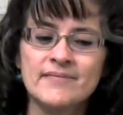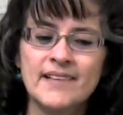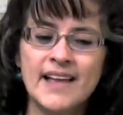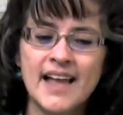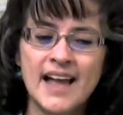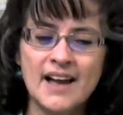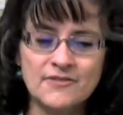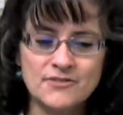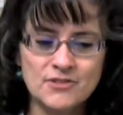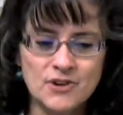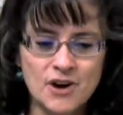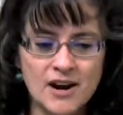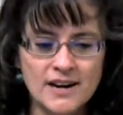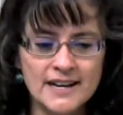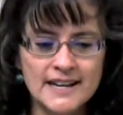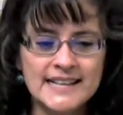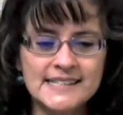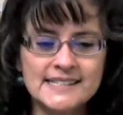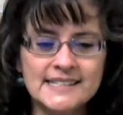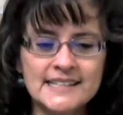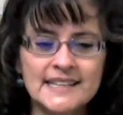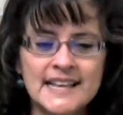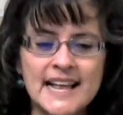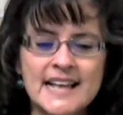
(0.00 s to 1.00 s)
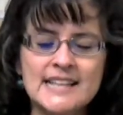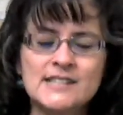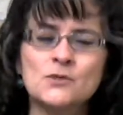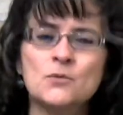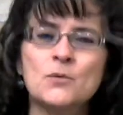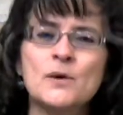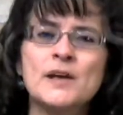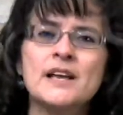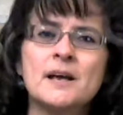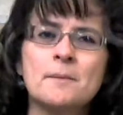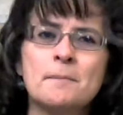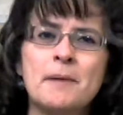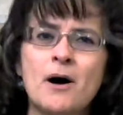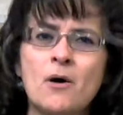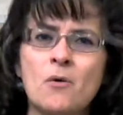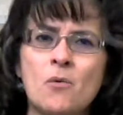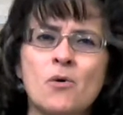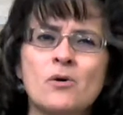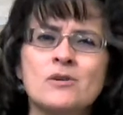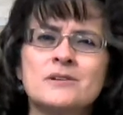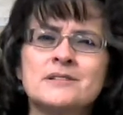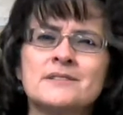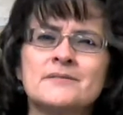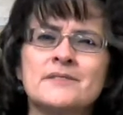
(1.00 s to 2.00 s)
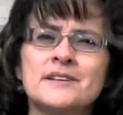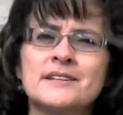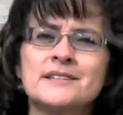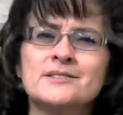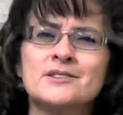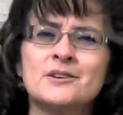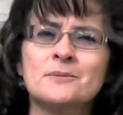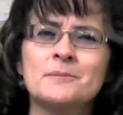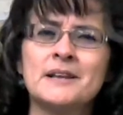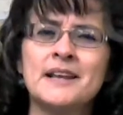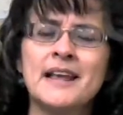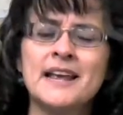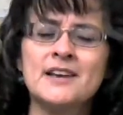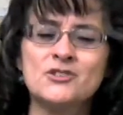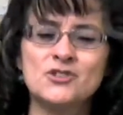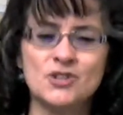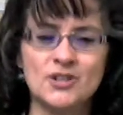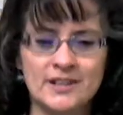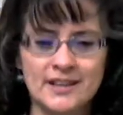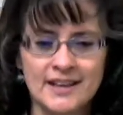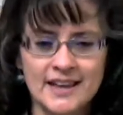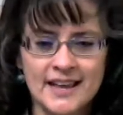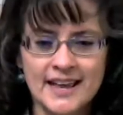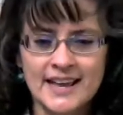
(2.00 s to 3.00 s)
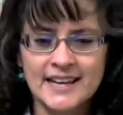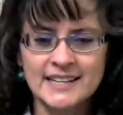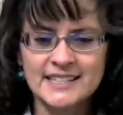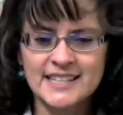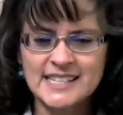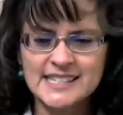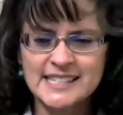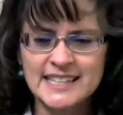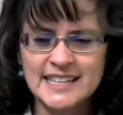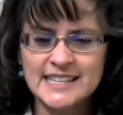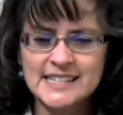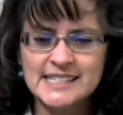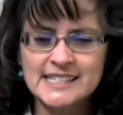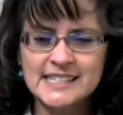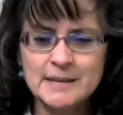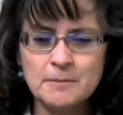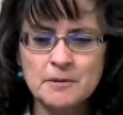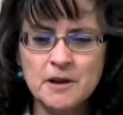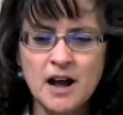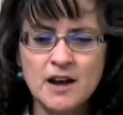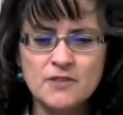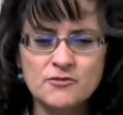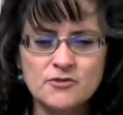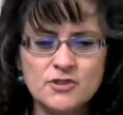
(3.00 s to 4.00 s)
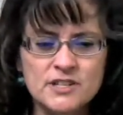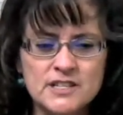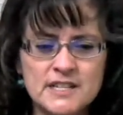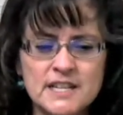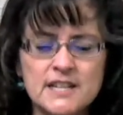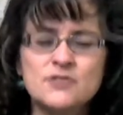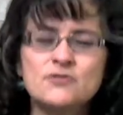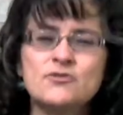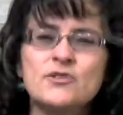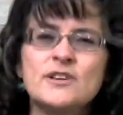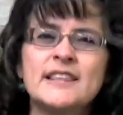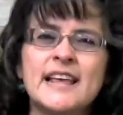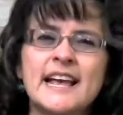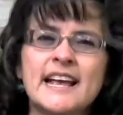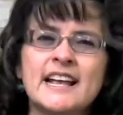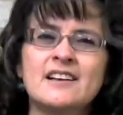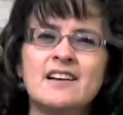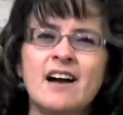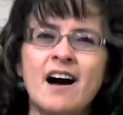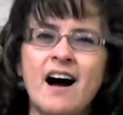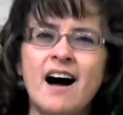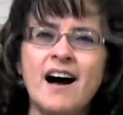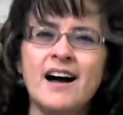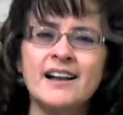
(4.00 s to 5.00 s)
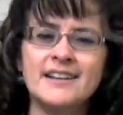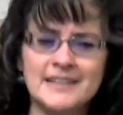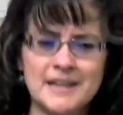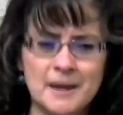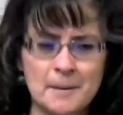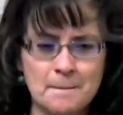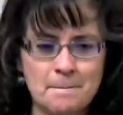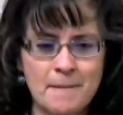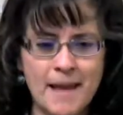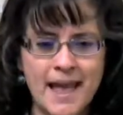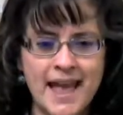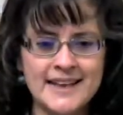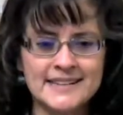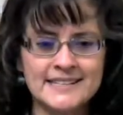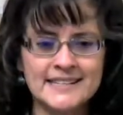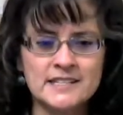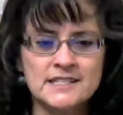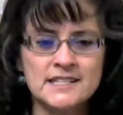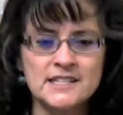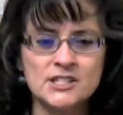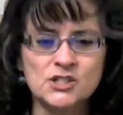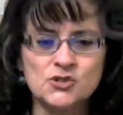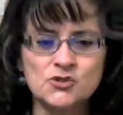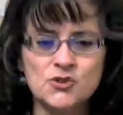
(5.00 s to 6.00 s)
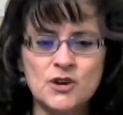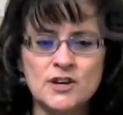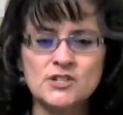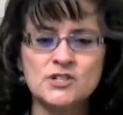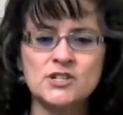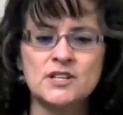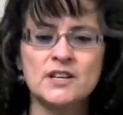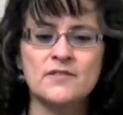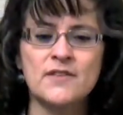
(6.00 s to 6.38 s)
After our lesson last week about wars of extermination, doesn't it seem contradictory that God commanded destruction